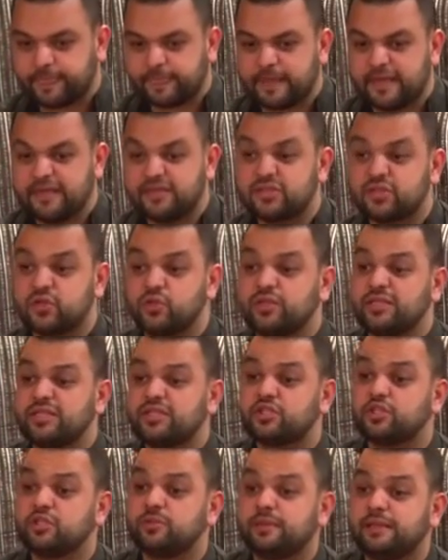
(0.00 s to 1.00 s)
And so
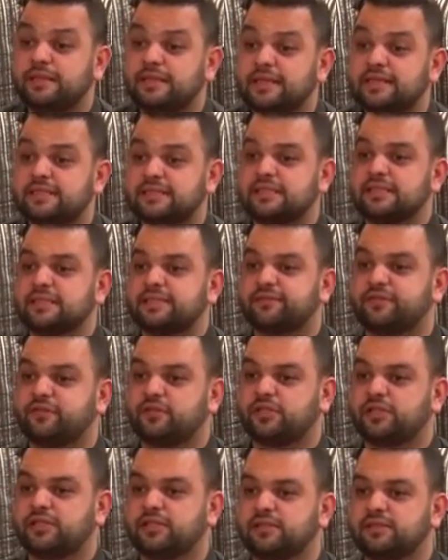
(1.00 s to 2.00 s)
this should be lessons
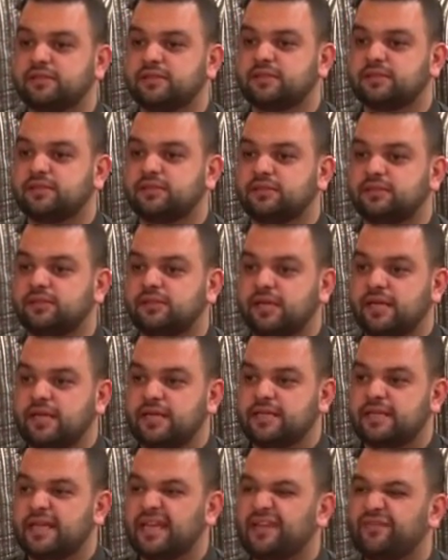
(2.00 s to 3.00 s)
for us,
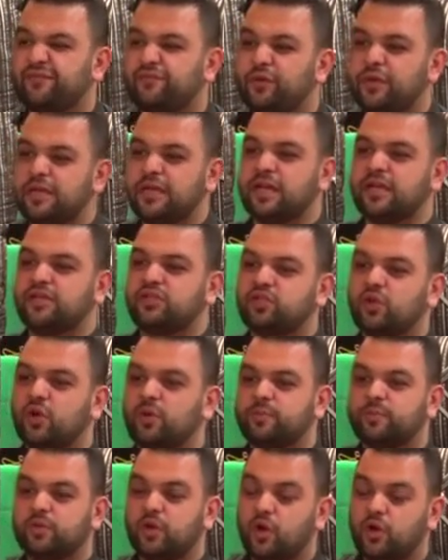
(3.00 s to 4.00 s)
that if we
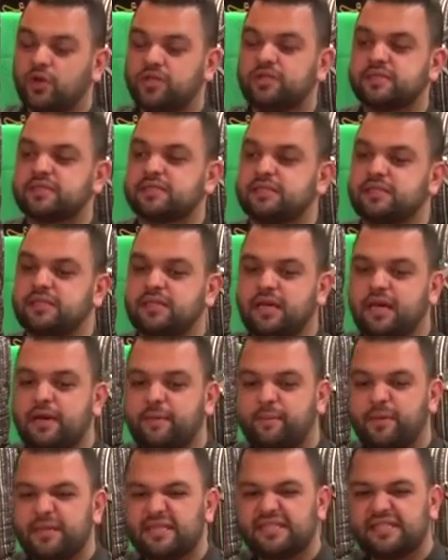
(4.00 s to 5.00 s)
adopt honestly a
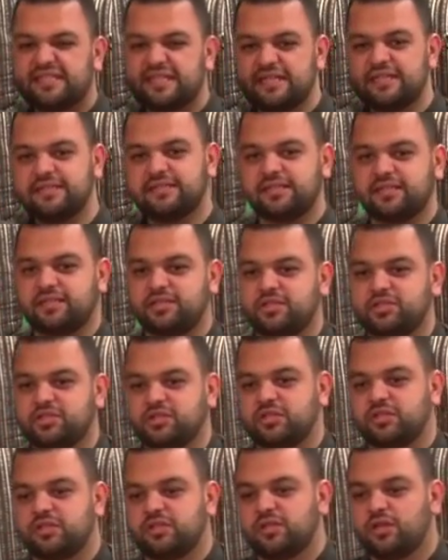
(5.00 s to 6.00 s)
percentage
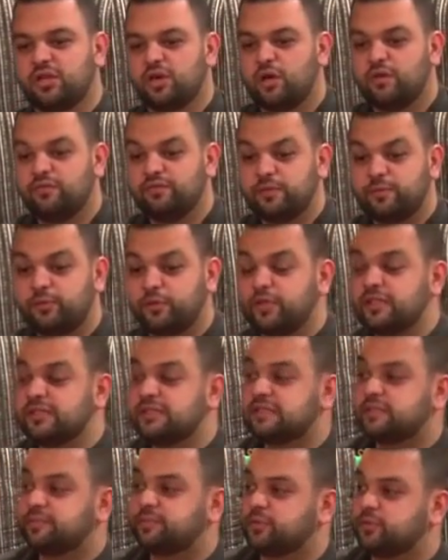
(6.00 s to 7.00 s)
of the
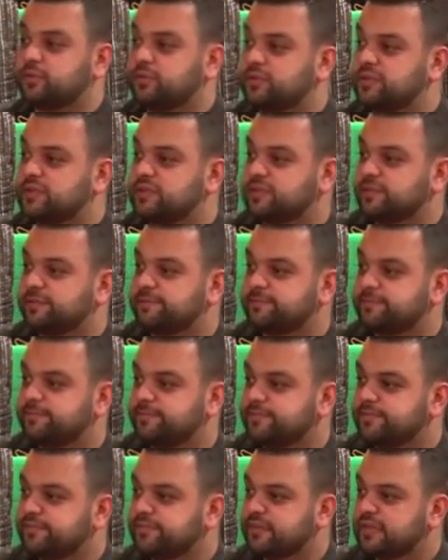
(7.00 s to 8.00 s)
principles
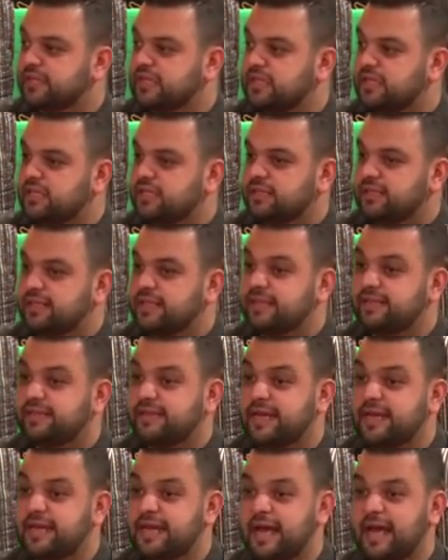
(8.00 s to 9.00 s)
that
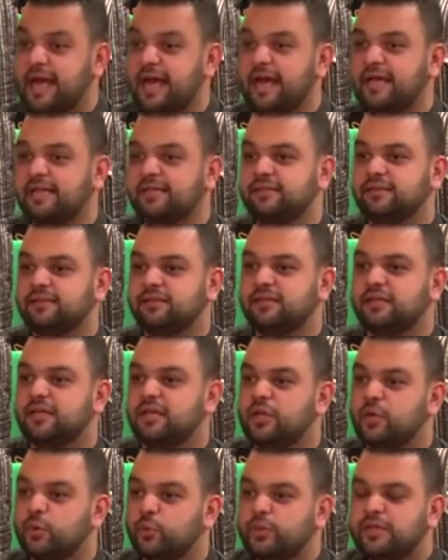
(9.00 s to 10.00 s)
they had,
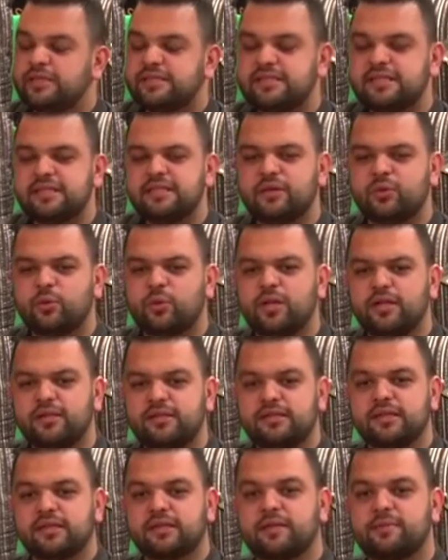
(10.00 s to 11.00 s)
we see the world
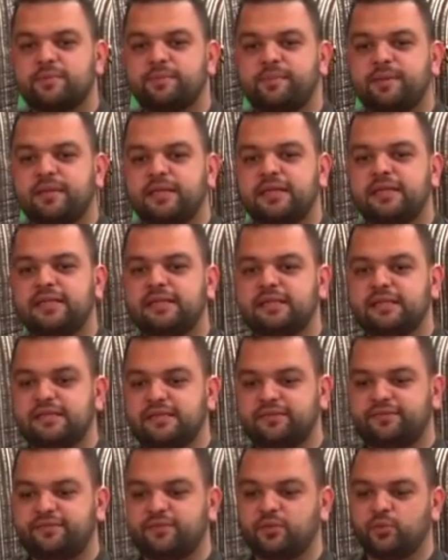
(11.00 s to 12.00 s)
in a completely
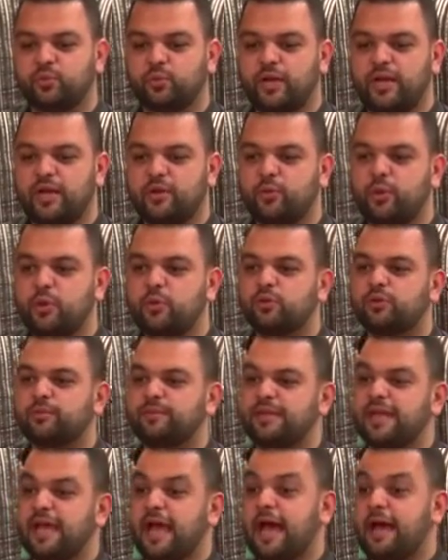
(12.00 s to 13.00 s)
different way. We will
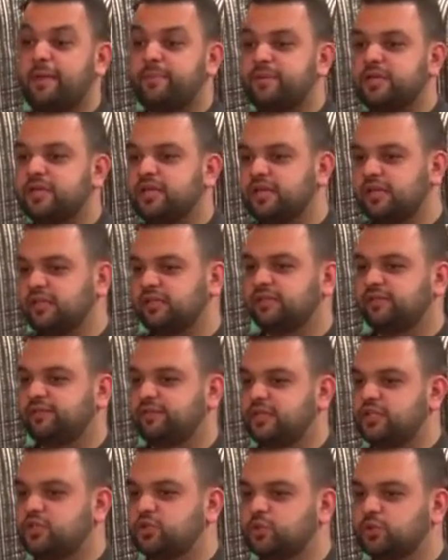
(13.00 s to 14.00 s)
be happier
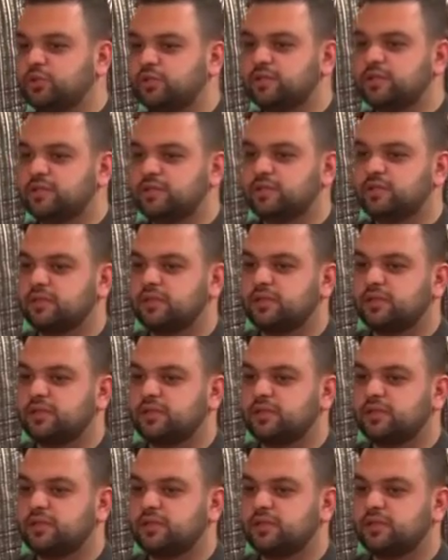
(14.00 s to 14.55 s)
individuals.